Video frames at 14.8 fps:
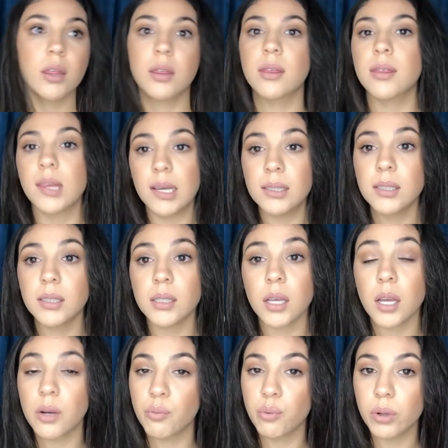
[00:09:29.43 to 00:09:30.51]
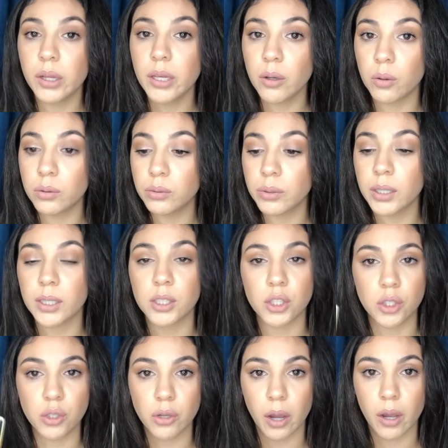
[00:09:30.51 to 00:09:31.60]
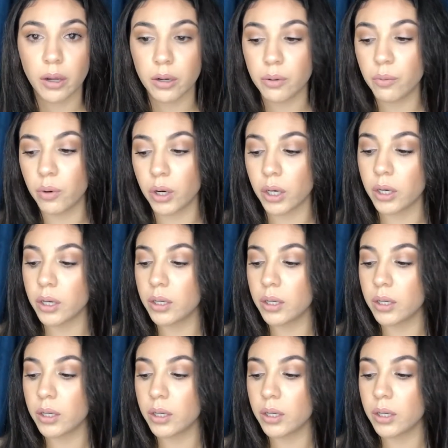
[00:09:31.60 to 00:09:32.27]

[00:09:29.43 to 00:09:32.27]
This, a really old one, is not gonna work.